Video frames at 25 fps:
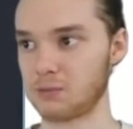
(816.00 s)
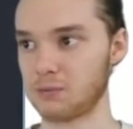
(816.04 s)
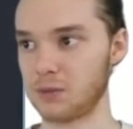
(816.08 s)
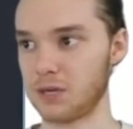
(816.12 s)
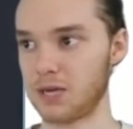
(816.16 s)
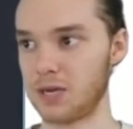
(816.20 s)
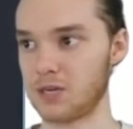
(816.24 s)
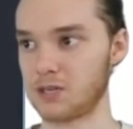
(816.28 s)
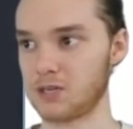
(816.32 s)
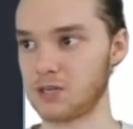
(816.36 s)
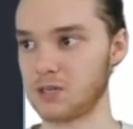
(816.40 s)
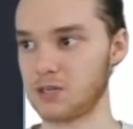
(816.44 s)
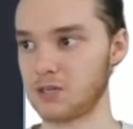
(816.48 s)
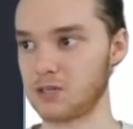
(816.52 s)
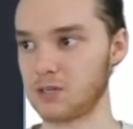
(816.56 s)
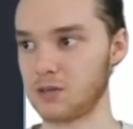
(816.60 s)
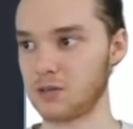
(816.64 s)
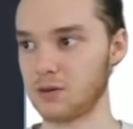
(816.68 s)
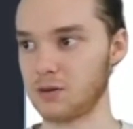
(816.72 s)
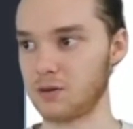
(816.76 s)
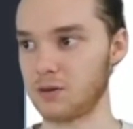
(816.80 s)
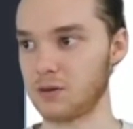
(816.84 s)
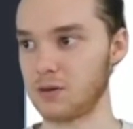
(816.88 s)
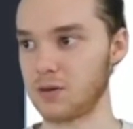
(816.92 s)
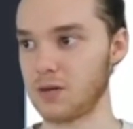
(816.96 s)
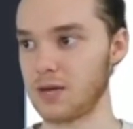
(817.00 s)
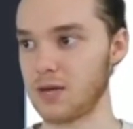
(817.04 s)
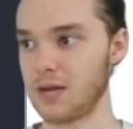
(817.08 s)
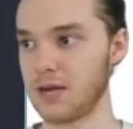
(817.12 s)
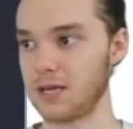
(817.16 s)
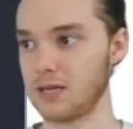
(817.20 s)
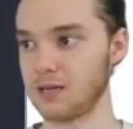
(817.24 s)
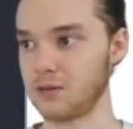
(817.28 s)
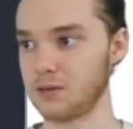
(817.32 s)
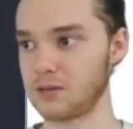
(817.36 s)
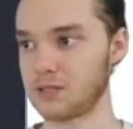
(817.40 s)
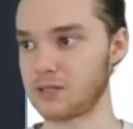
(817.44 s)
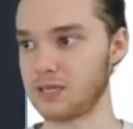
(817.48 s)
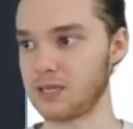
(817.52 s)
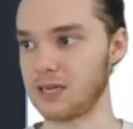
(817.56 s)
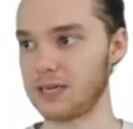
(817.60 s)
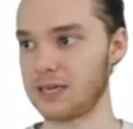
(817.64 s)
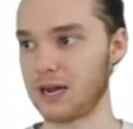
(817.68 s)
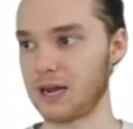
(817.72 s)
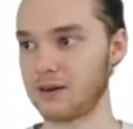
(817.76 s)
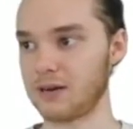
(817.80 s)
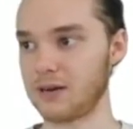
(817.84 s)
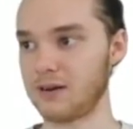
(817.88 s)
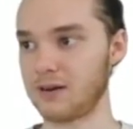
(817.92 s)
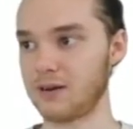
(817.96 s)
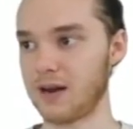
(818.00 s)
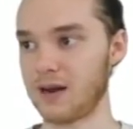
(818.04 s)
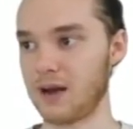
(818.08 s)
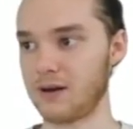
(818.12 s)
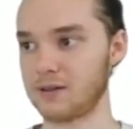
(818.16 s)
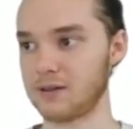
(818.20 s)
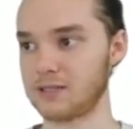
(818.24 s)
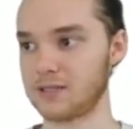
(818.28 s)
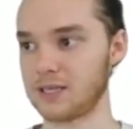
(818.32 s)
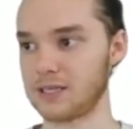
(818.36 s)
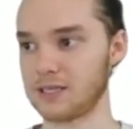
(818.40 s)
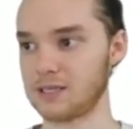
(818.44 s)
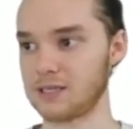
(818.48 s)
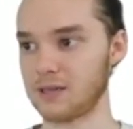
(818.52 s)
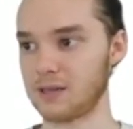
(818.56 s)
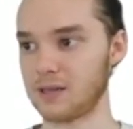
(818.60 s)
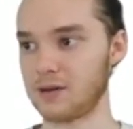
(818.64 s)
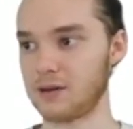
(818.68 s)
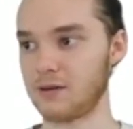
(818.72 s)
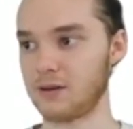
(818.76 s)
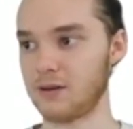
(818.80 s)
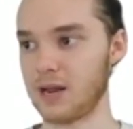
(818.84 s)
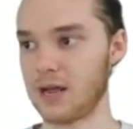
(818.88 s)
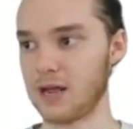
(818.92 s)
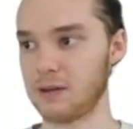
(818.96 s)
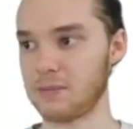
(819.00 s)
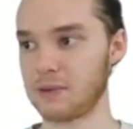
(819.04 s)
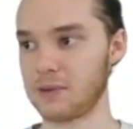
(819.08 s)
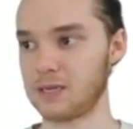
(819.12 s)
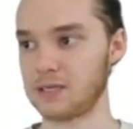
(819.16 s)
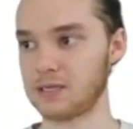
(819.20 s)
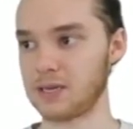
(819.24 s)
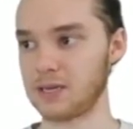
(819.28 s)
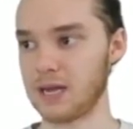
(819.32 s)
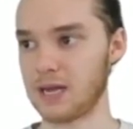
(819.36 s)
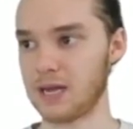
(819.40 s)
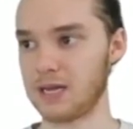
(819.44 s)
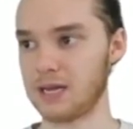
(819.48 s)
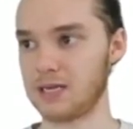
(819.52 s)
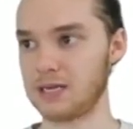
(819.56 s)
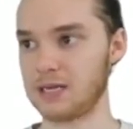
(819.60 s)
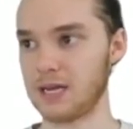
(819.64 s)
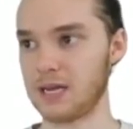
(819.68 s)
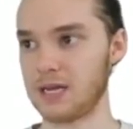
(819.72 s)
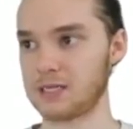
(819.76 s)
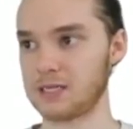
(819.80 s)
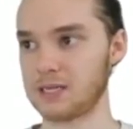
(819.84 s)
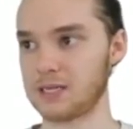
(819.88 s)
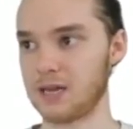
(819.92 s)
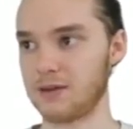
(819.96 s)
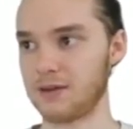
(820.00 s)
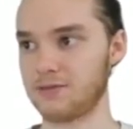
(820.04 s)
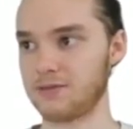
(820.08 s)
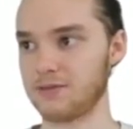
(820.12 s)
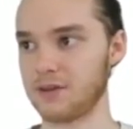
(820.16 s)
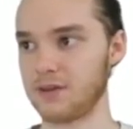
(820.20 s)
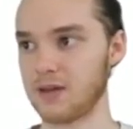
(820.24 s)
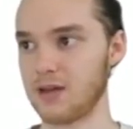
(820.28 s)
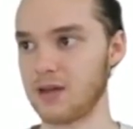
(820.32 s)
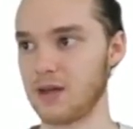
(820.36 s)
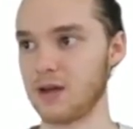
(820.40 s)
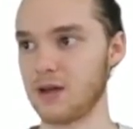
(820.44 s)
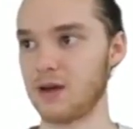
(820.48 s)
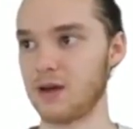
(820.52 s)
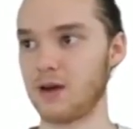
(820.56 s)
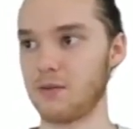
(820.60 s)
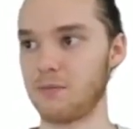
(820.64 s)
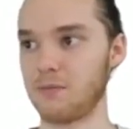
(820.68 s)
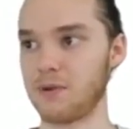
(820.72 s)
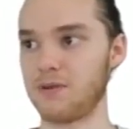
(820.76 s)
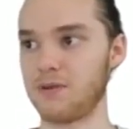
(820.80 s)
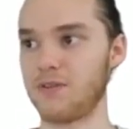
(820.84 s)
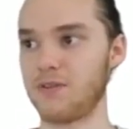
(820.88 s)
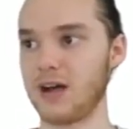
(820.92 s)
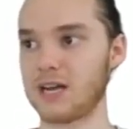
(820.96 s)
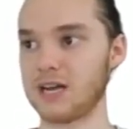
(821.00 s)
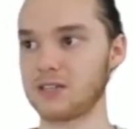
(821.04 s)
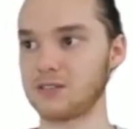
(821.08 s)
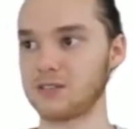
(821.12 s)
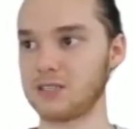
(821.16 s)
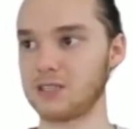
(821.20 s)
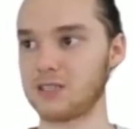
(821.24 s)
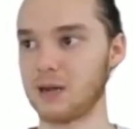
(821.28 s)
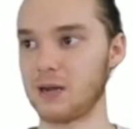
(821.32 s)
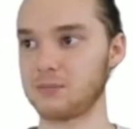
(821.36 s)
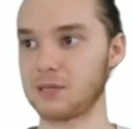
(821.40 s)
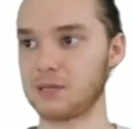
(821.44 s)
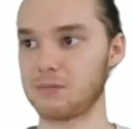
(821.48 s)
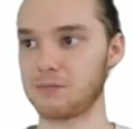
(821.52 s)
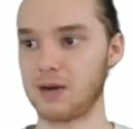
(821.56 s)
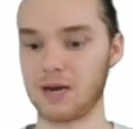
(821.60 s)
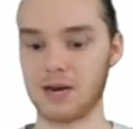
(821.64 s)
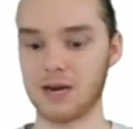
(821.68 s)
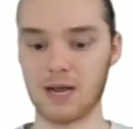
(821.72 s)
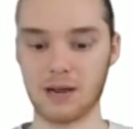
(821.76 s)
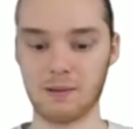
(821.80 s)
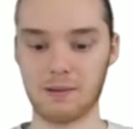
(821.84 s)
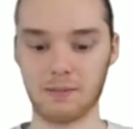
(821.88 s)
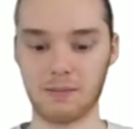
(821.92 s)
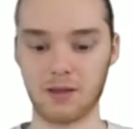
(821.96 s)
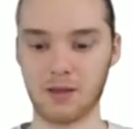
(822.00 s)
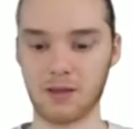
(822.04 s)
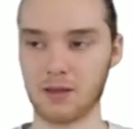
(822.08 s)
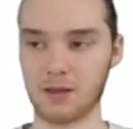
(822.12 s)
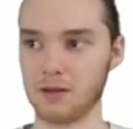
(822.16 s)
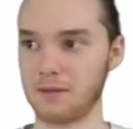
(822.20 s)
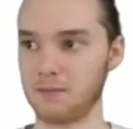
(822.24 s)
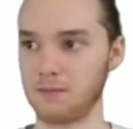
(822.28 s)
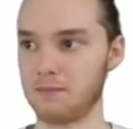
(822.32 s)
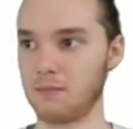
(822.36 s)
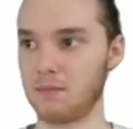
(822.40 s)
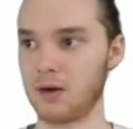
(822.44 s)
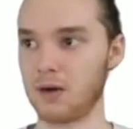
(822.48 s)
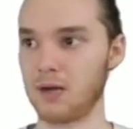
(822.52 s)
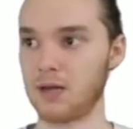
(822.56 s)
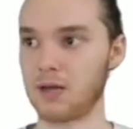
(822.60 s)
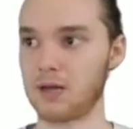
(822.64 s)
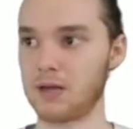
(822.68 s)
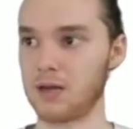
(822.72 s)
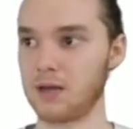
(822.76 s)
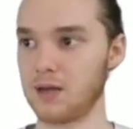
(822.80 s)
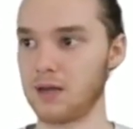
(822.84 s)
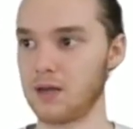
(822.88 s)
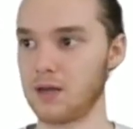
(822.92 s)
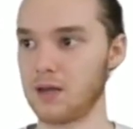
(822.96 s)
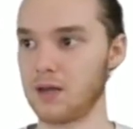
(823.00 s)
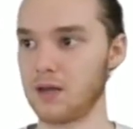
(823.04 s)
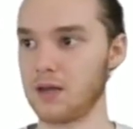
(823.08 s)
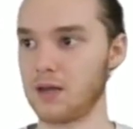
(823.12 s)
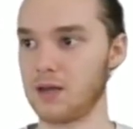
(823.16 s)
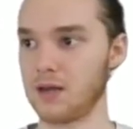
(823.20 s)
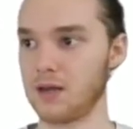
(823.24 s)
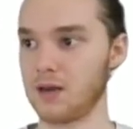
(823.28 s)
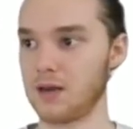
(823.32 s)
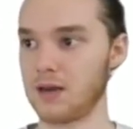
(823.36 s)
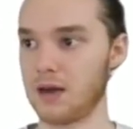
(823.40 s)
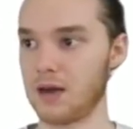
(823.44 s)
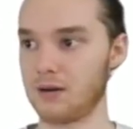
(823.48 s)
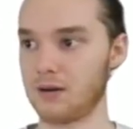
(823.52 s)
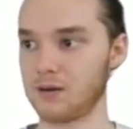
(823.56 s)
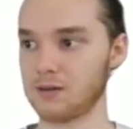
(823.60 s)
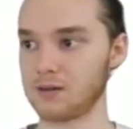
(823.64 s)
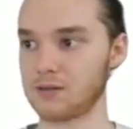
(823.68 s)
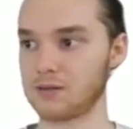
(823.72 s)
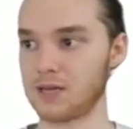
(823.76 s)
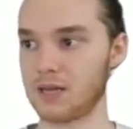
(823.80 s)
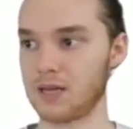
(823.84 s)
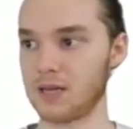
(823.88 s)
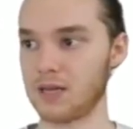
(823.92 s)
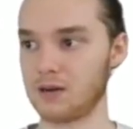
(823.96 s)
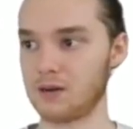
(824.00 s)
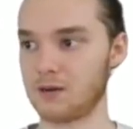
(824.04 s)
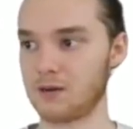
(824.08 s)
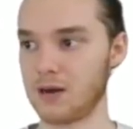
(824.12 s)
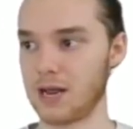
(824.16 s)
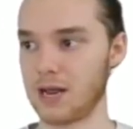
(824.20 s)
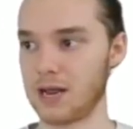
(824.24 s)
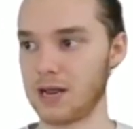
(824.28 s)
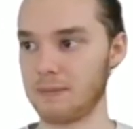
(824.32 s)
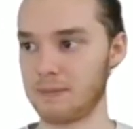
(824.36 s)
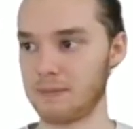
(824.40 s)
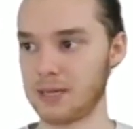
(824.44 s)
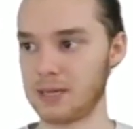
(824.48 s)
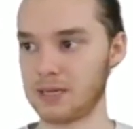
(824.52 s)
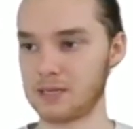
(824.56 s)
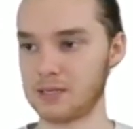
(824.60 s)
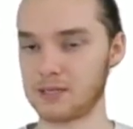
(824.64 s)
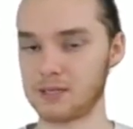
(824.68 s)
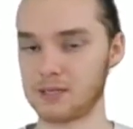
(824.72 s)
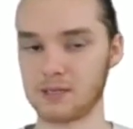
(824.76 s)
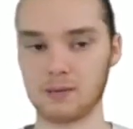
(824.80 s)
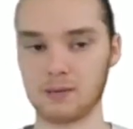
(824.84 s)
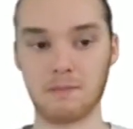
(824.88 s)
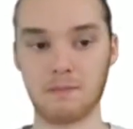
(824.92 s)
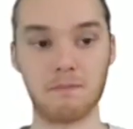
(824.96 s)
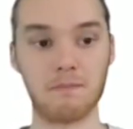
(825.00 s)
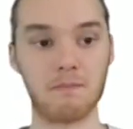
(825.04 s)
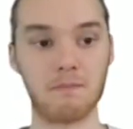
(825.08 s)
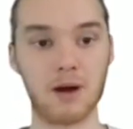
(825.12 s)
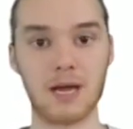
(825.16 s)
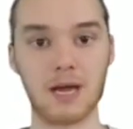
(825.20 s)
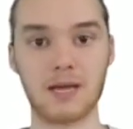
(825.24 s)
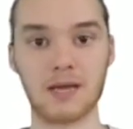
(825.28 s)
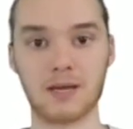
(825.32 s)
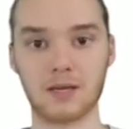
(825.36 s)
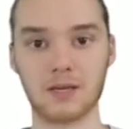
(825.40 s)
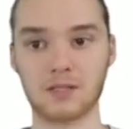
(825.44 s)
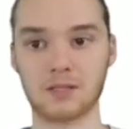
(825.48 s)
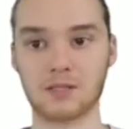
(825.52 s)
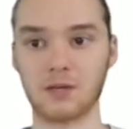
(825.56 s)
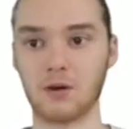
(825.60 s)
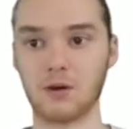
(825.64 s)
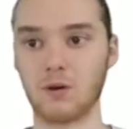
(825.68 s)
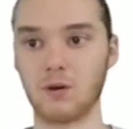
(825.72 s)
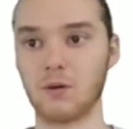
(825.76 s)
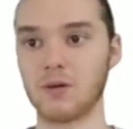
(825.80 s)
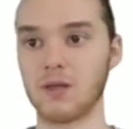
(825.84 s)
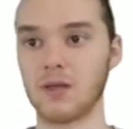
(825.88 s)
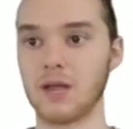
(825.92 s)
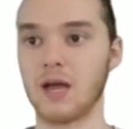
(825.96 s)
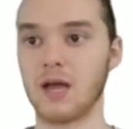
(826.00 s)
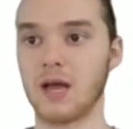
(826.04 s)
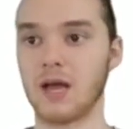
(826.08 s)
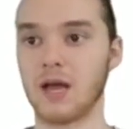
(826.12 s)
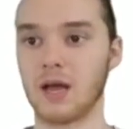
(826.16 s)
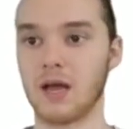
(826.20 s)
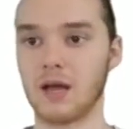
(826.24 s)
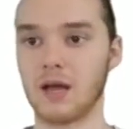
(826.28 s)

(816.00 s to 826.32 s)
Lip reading: explanation. So you'll see down here now it says like your name is ADSF. But if I actually typed in my name like Mike, now it'll say your name is Mike. So